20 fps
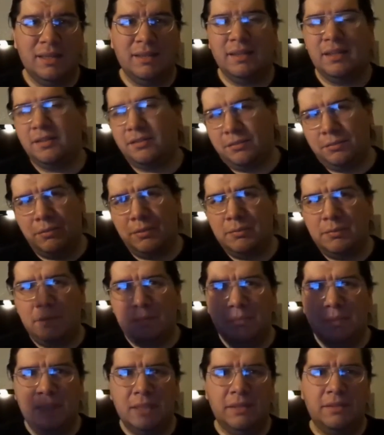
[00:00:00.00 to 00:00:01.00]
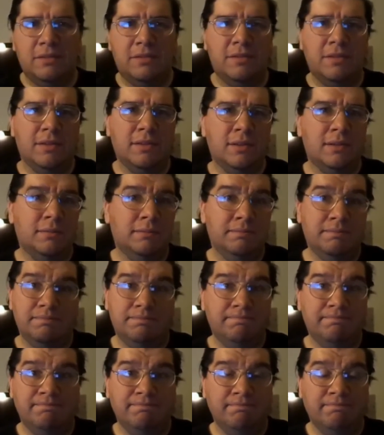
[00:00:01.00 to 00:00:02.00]
And that's when we meet um,
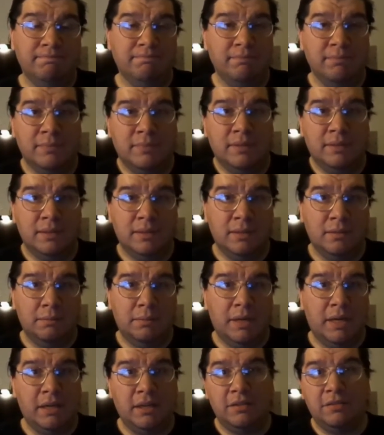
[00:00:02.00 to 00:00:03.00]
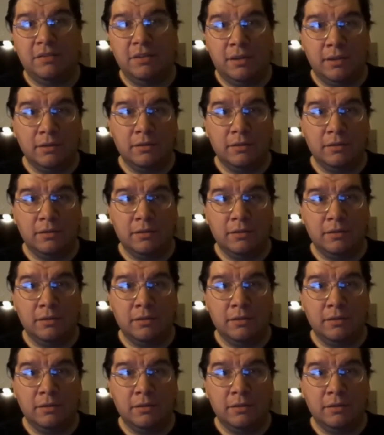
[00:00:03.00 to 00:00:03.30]
Patty's